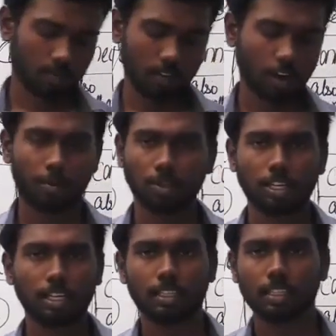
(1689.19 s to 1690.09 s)

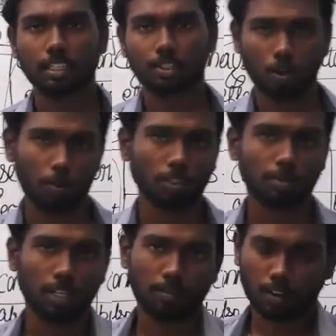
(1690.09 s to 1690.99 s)
Obviously there is no
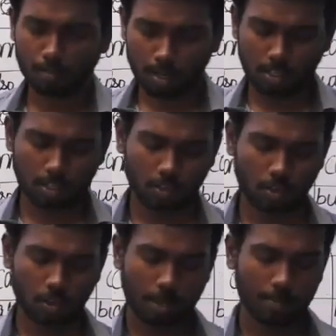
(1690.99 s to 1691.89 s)
possibility for but
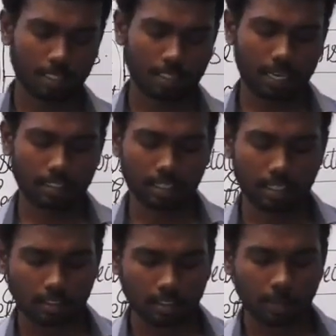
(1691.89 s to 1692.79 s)
to come in the second
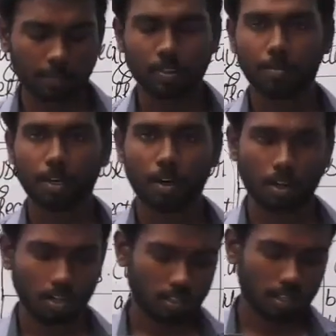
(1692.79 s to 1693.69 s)
sentence,
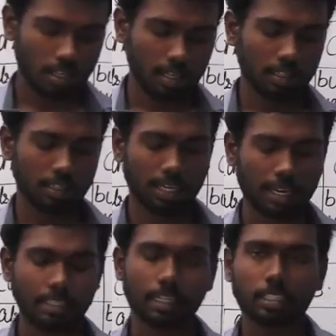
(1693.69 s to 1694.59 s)
because the
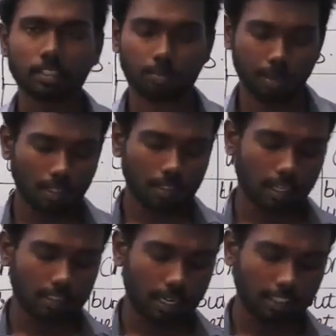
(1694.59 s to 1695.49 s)
second sentence will be, the
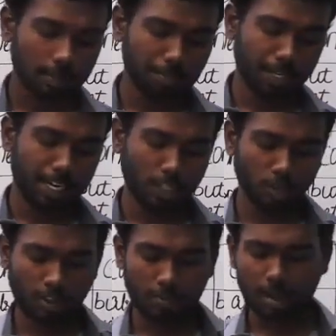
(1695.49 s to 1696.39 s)
judge began to
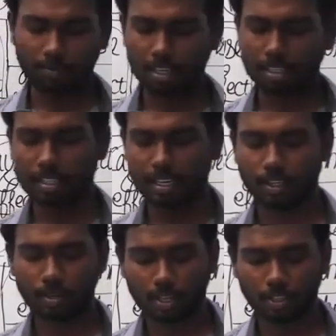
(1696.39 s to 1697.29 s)
weep after listening
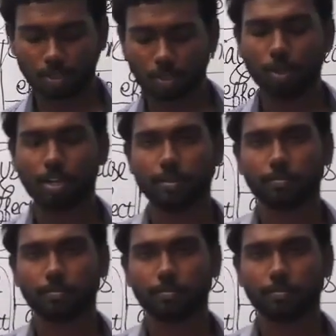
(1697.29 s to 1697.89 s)
to her story.